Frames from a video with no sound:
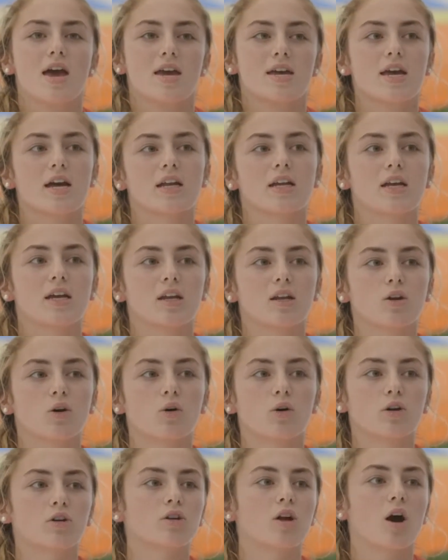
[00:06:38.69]
get in,
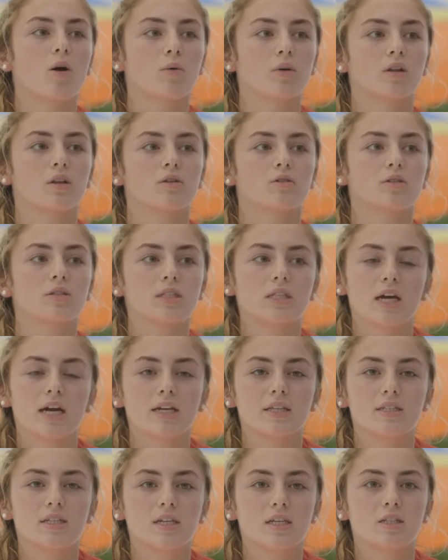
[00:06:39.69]
or you're not one of those
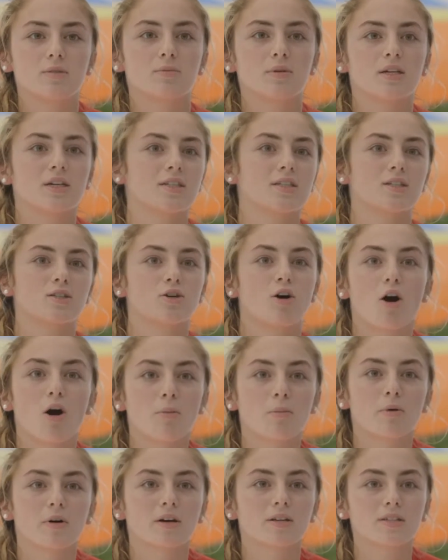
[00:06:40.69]
CITs because it's all
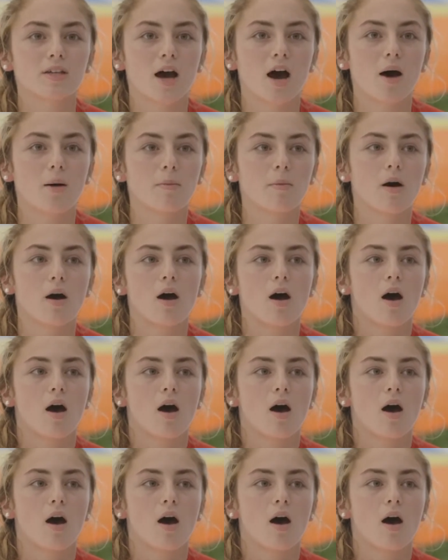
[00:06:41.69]
booked up.